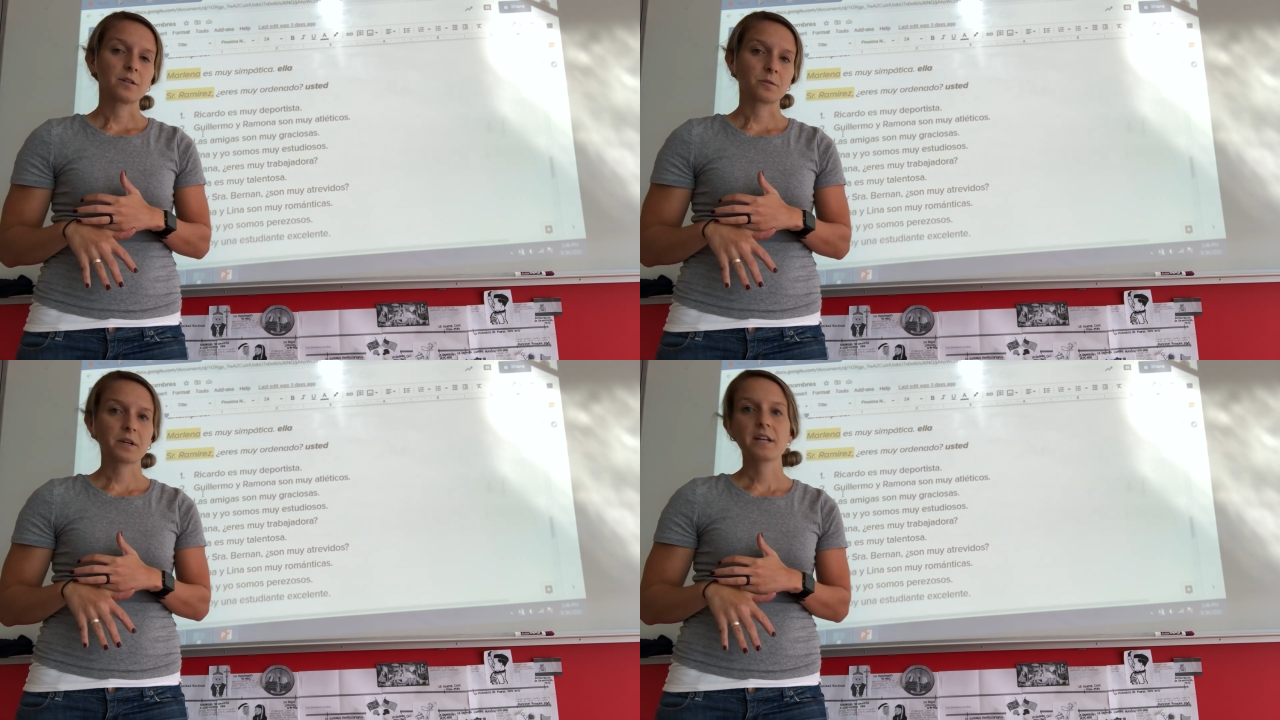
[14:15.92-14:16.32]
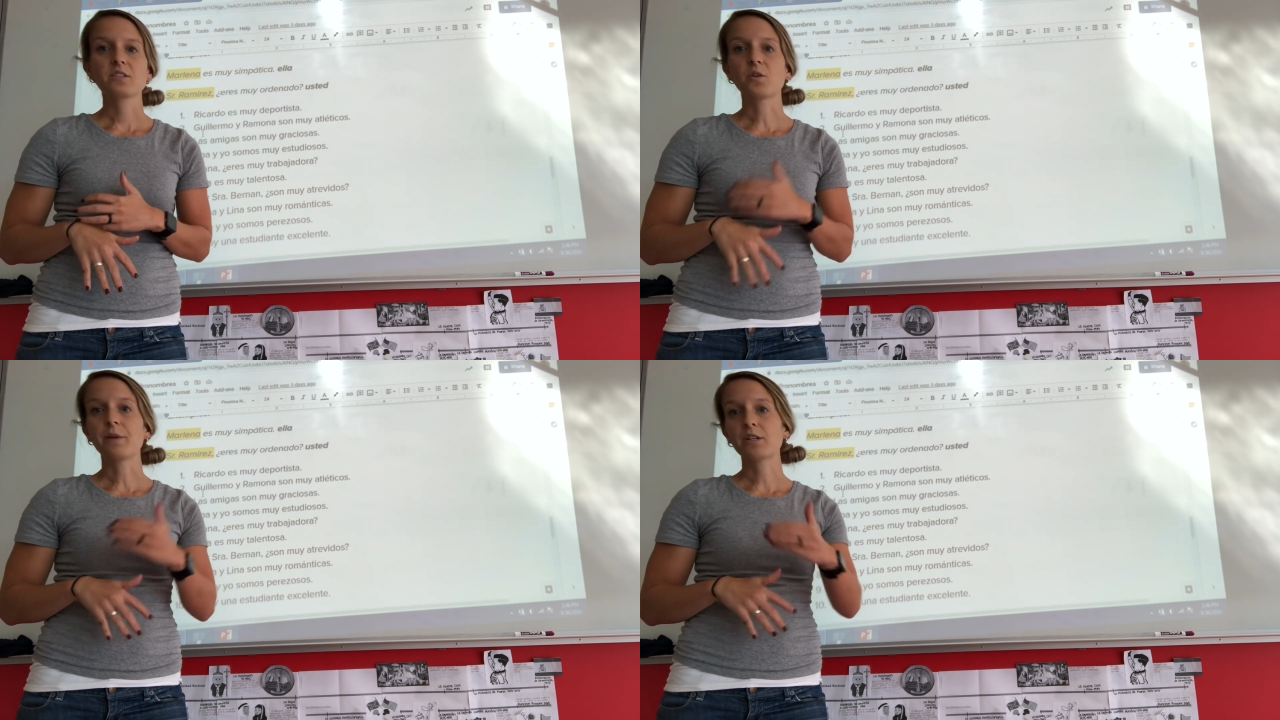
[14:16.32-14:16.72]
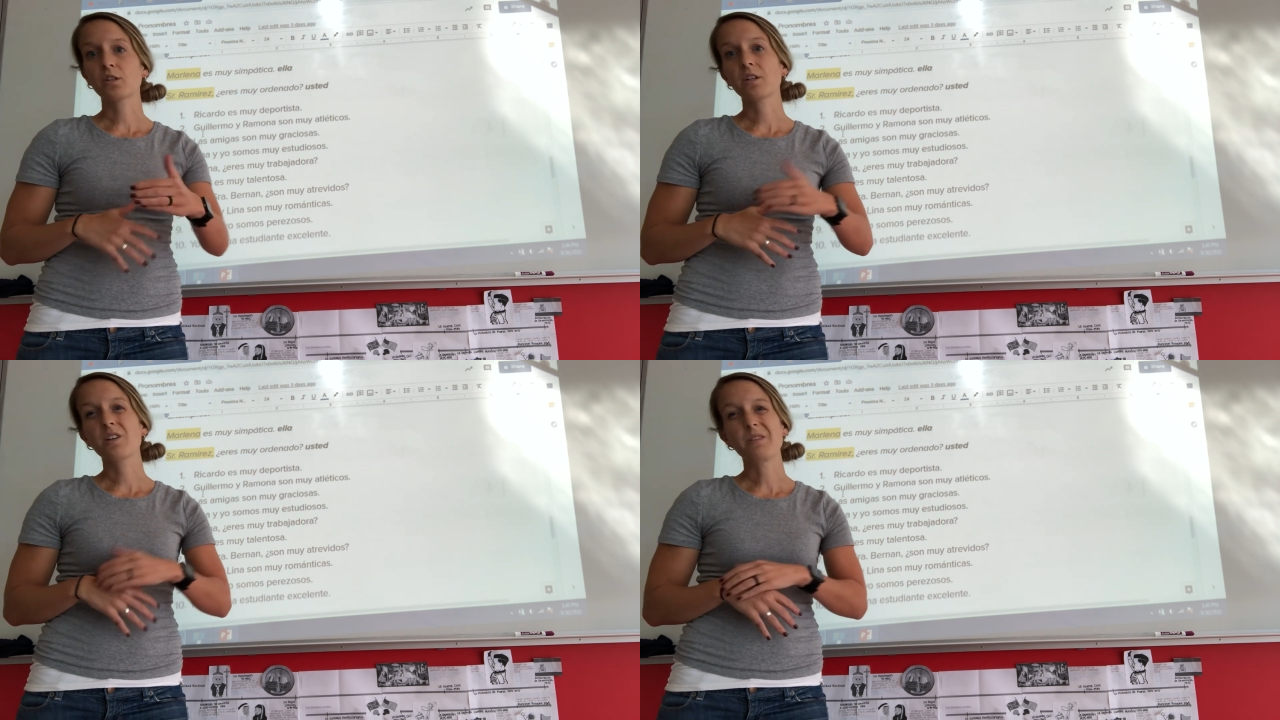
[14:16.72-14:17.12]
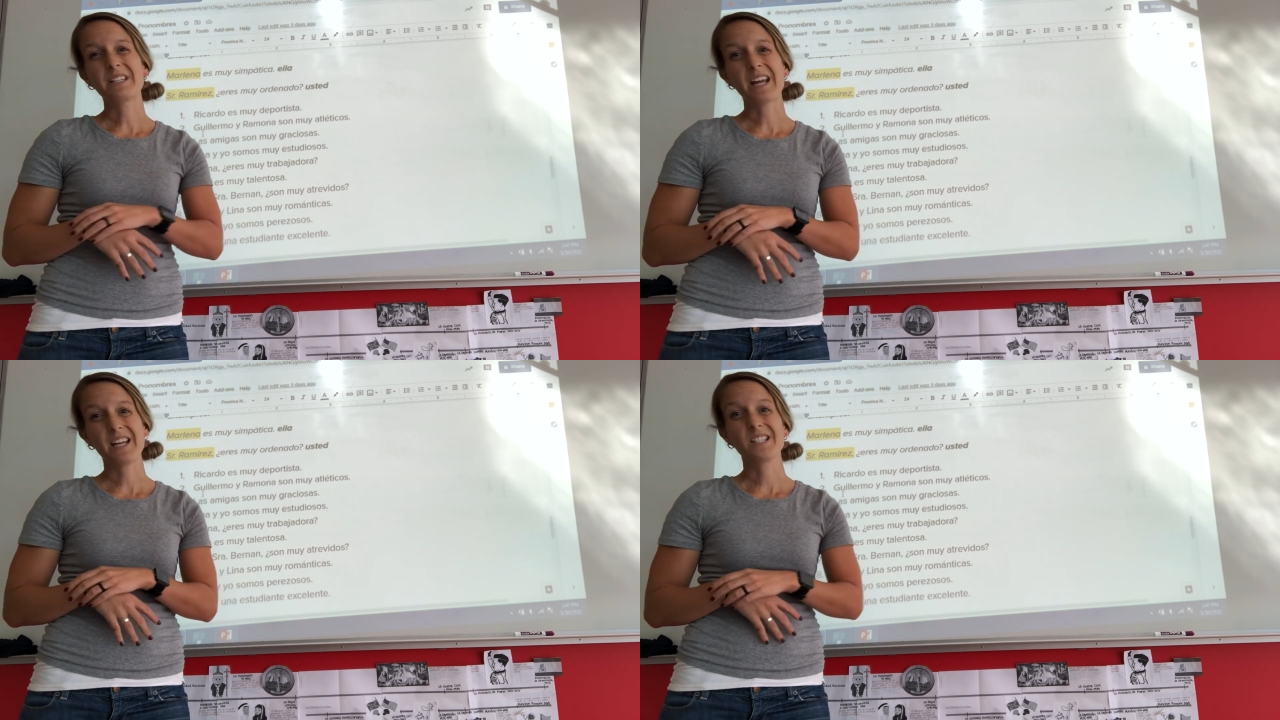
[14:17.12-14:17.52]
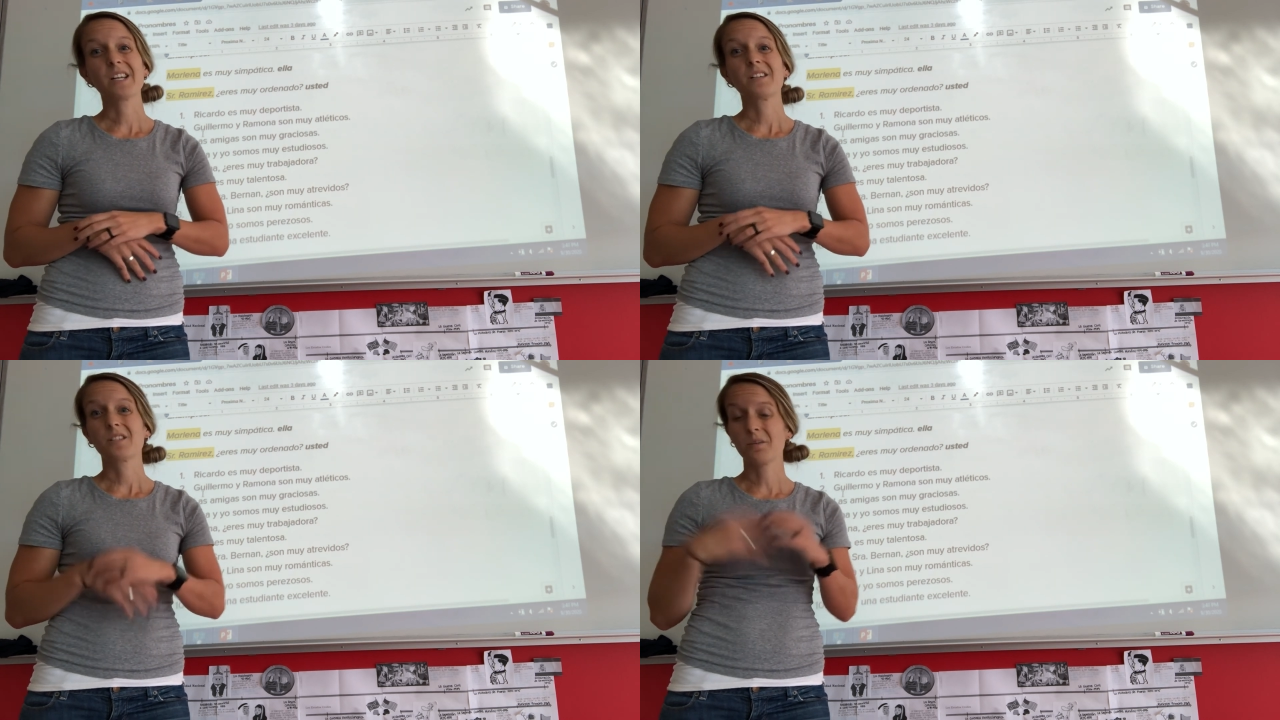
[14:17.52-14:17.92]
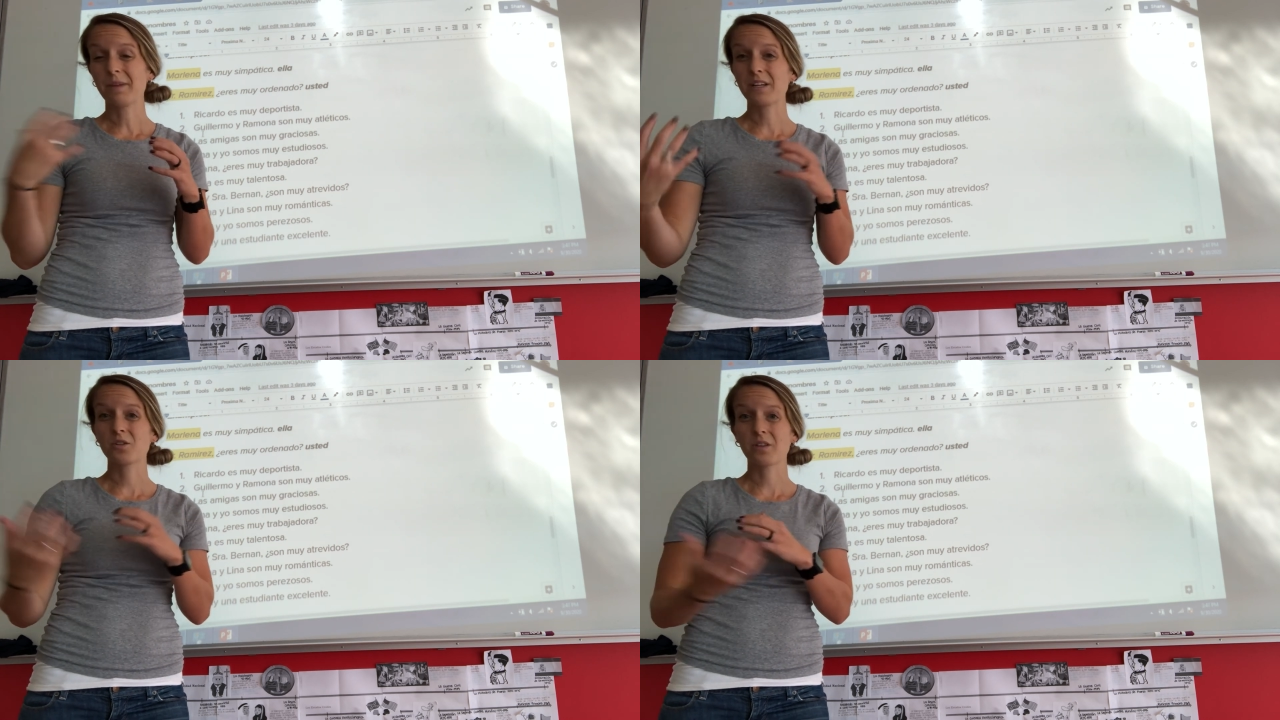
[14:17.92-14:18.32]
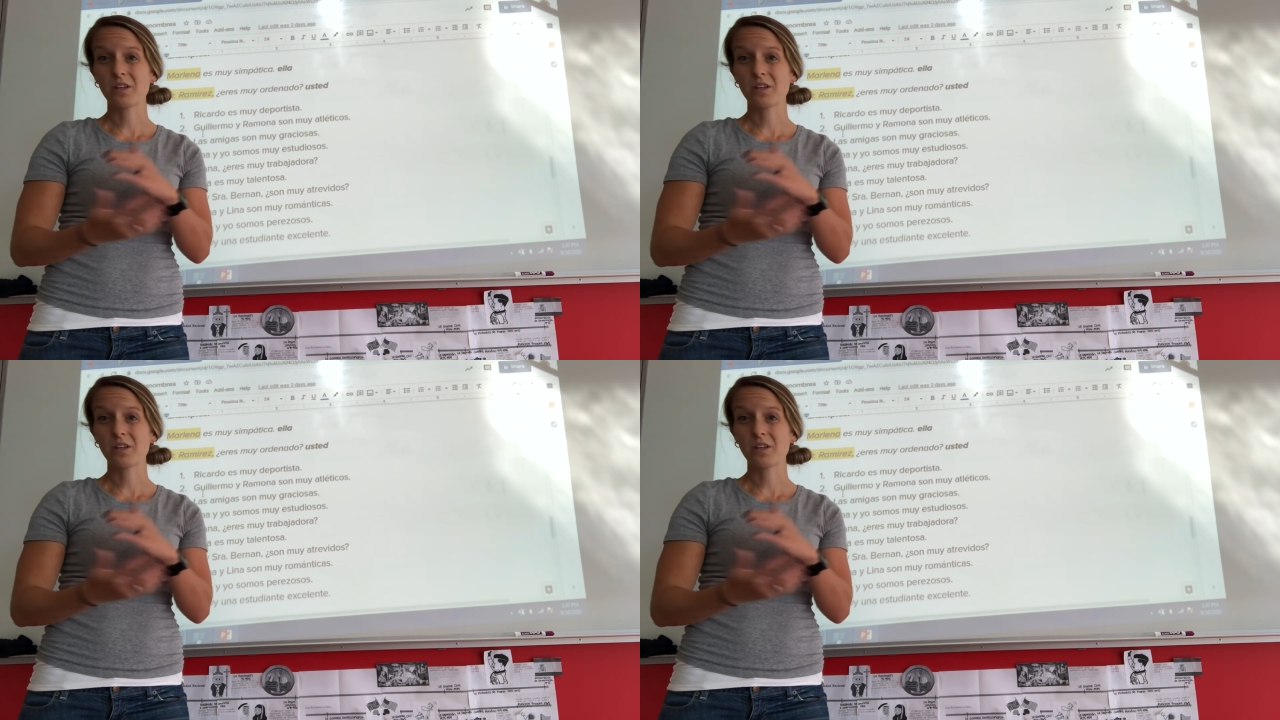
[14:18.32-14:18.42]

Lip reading: okay? So make sure that you attend to make sure